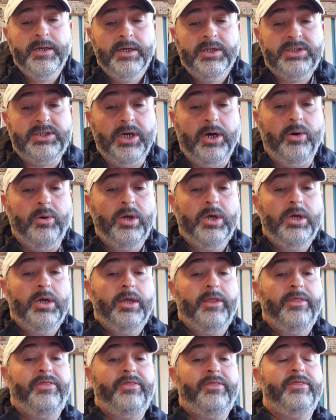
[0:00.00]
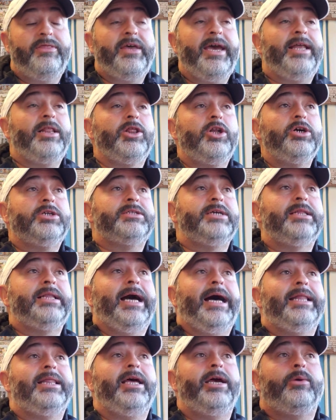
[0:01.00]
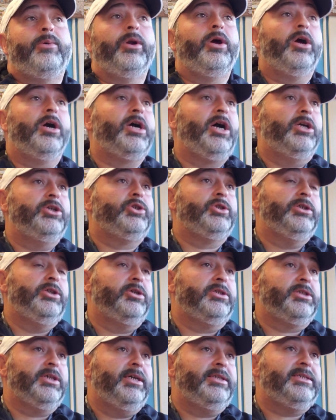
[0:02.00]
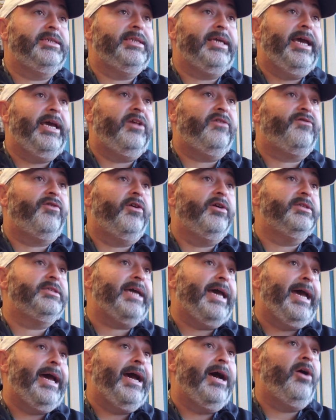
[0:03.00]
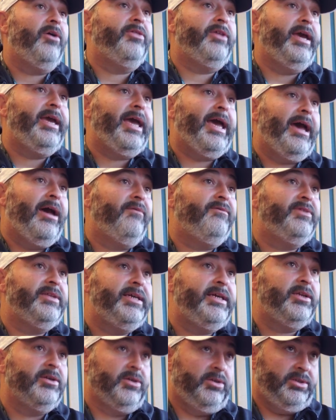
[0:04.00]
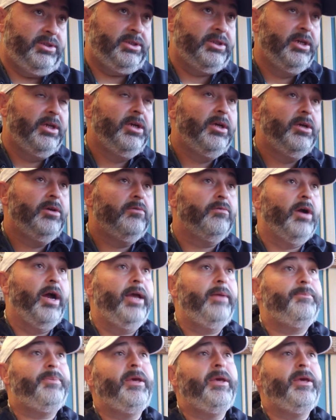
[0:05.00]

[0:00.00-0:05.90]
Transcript: So they looked a lot like what our country looks like today as far as how they have leaders, right?